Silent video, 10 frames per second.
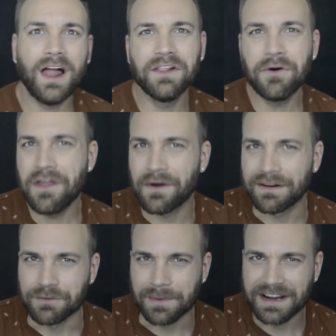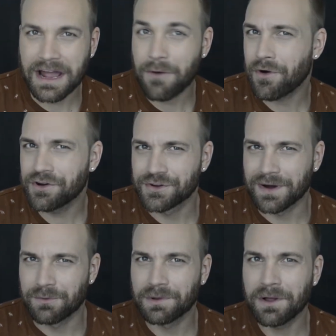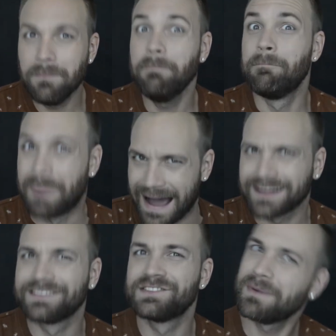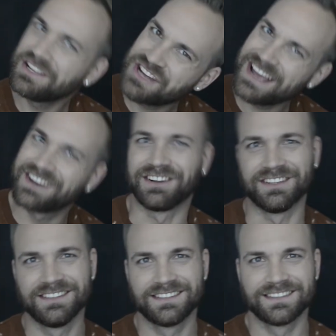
hello there everybody, how are you? And welcome back to my channel.